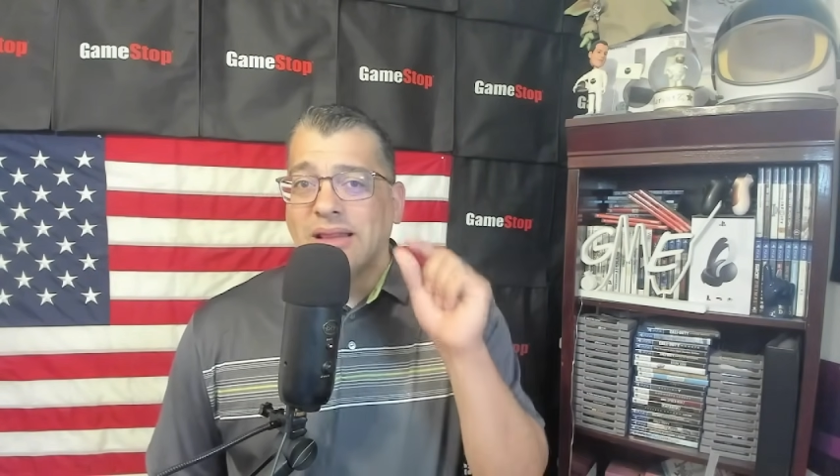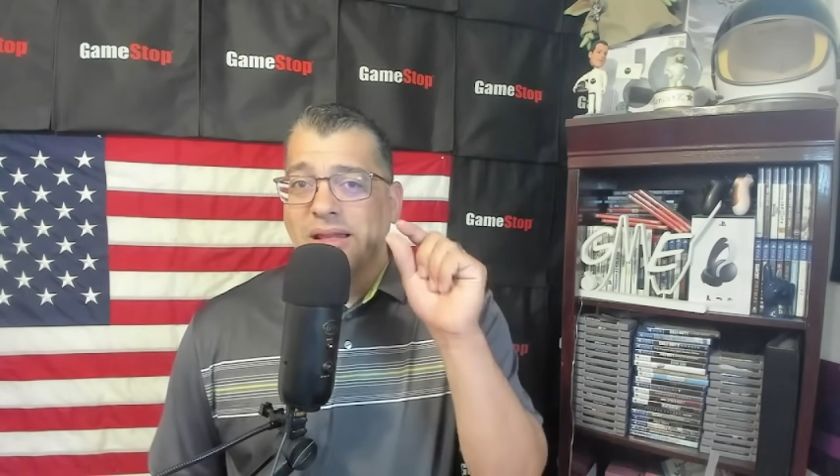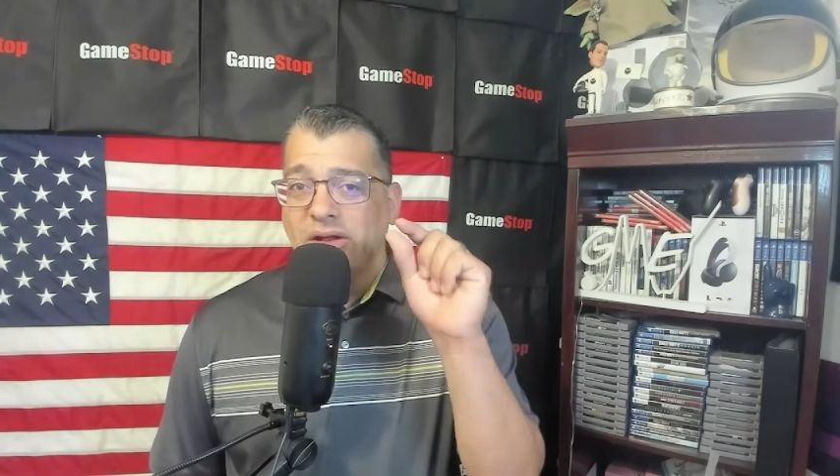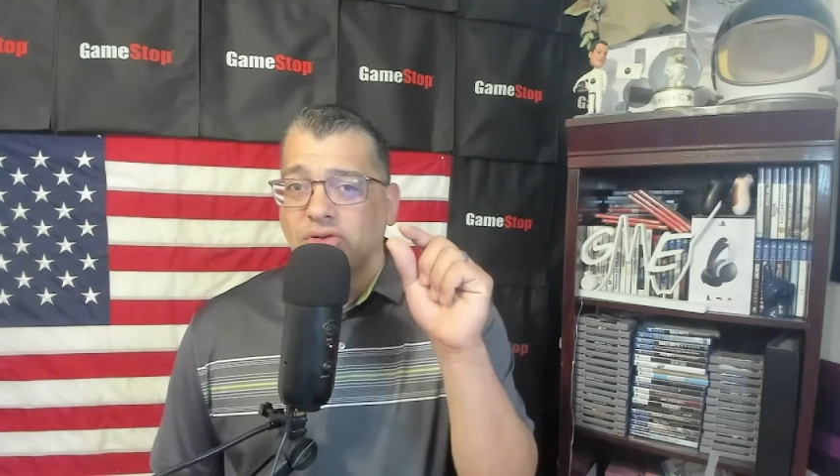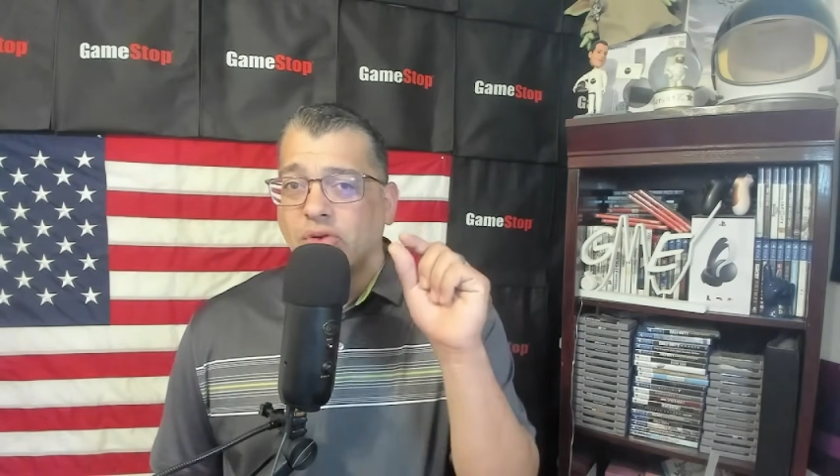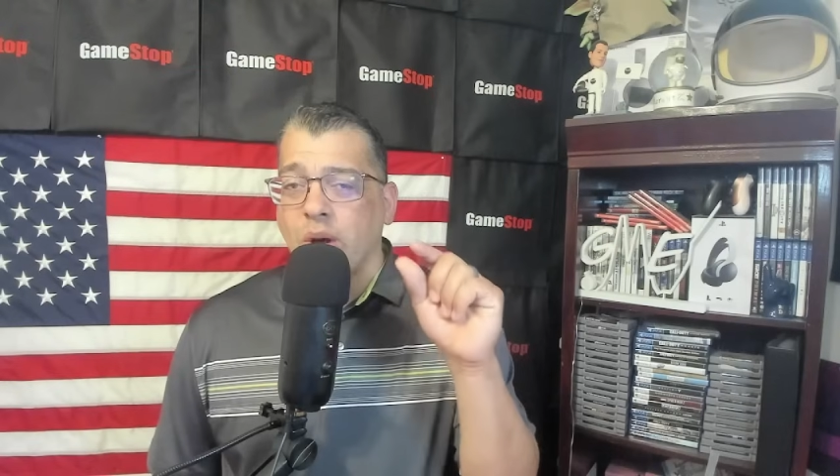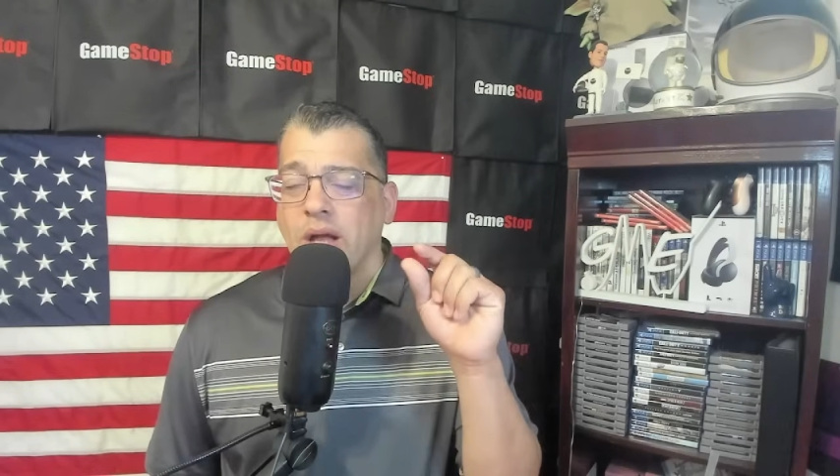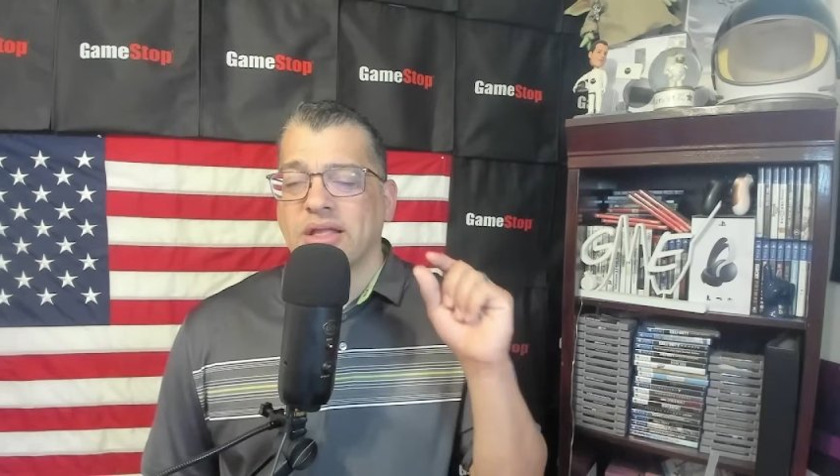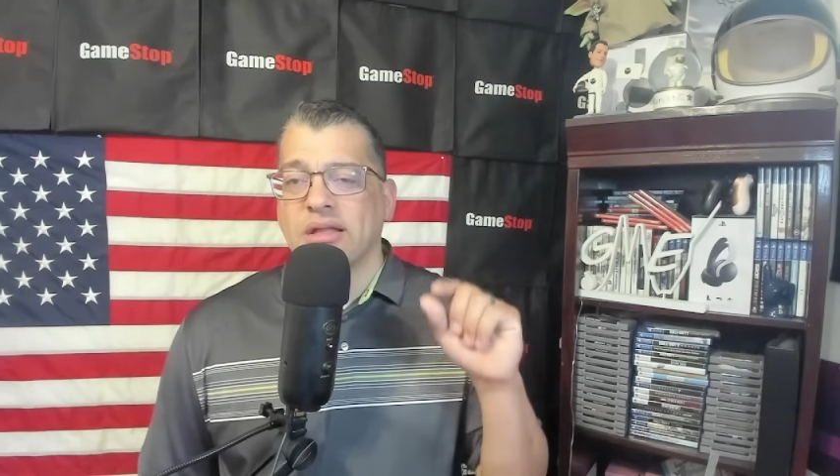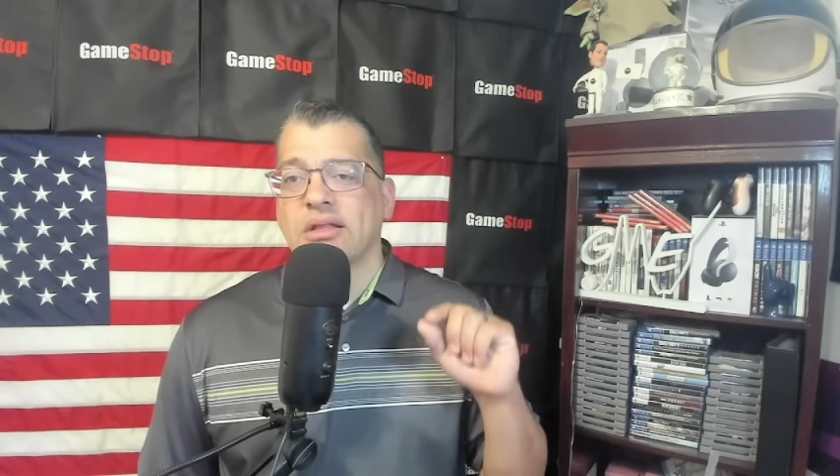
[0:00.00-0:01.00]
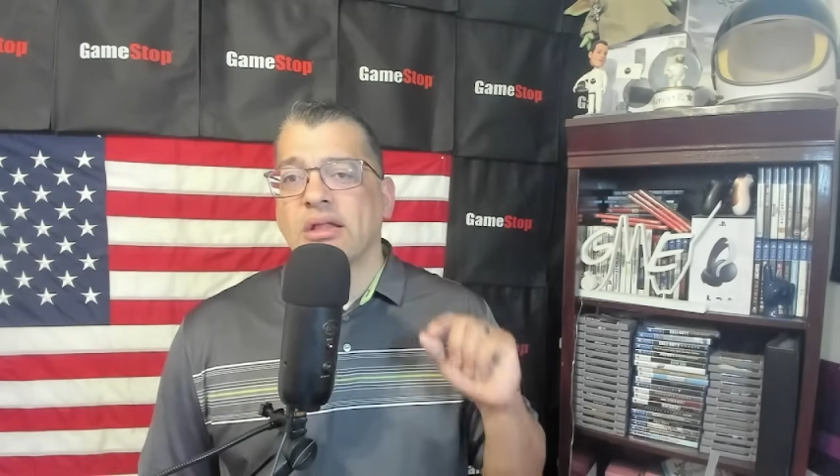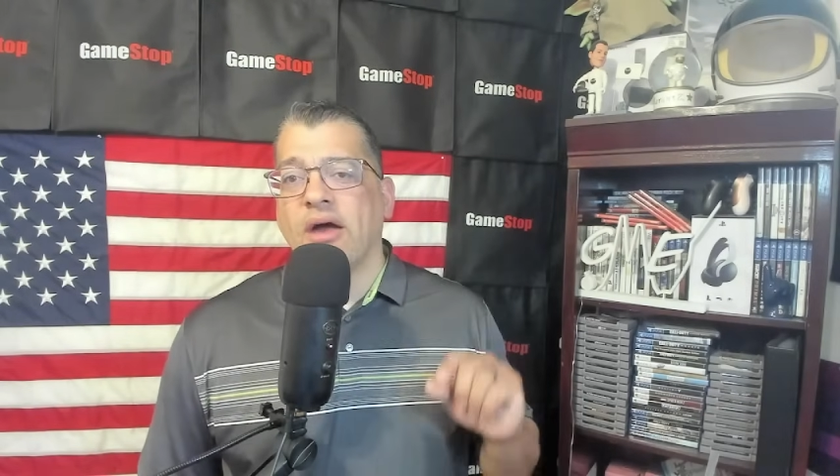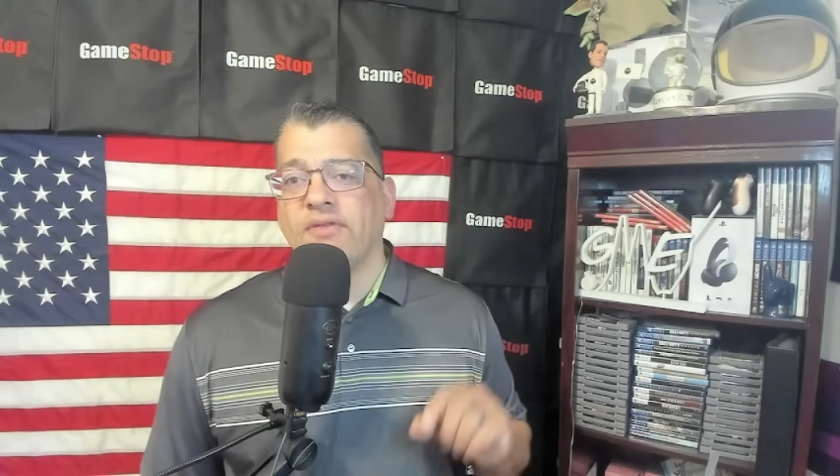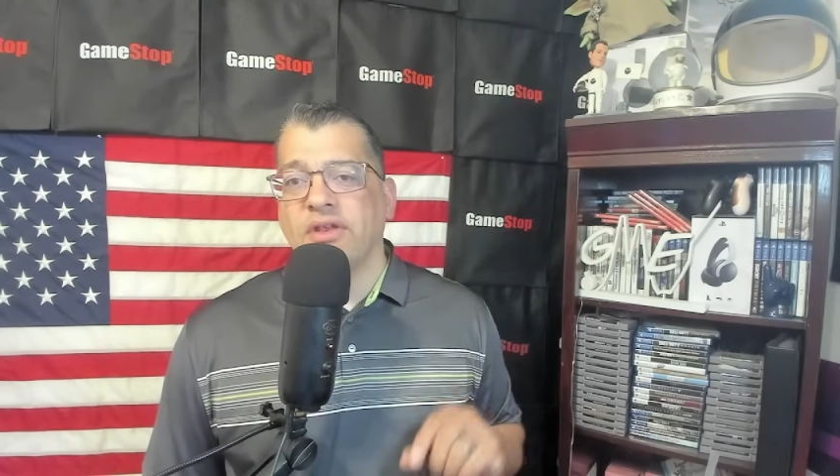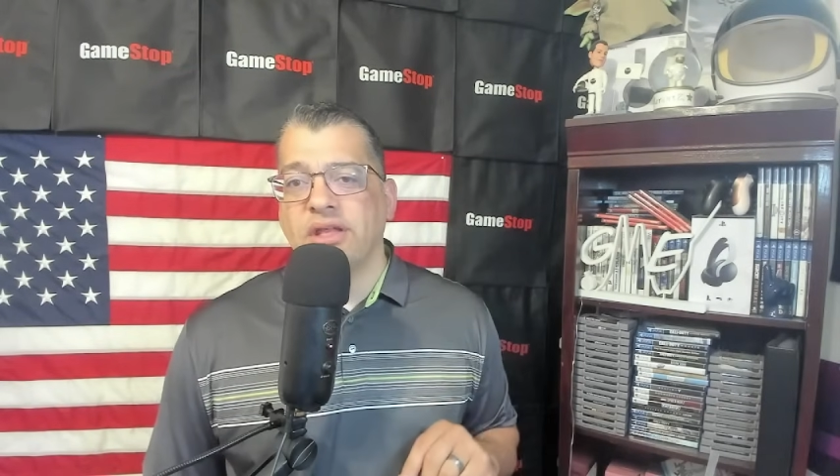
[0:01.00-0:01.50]
little nuances
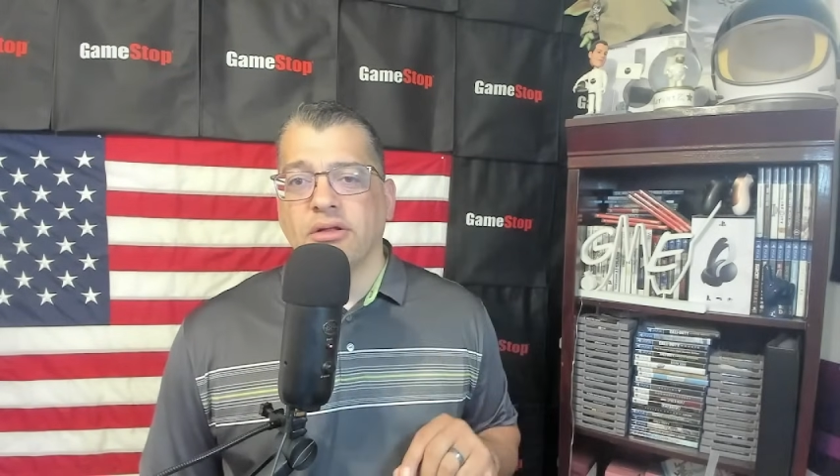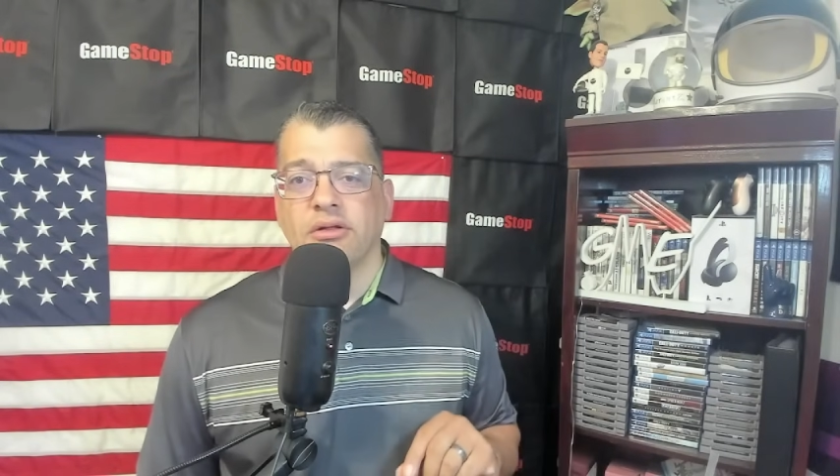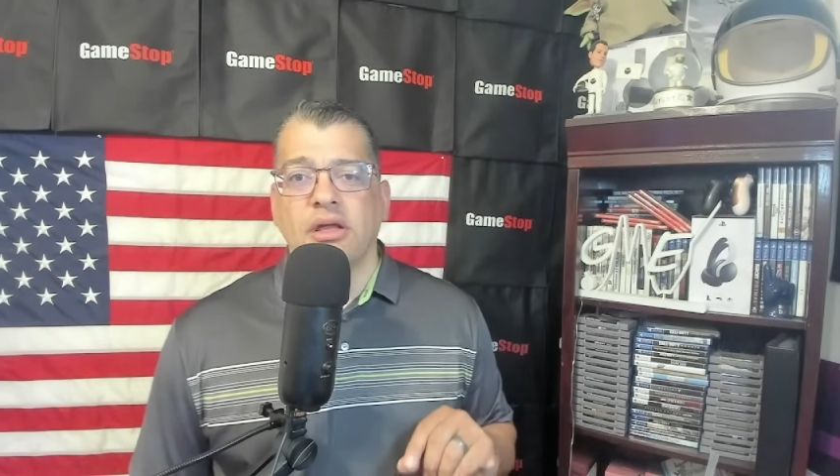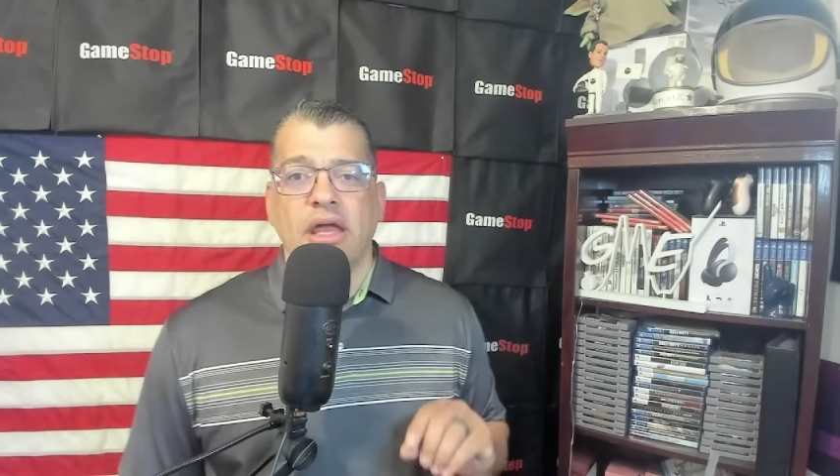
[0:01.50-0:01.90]
of the deal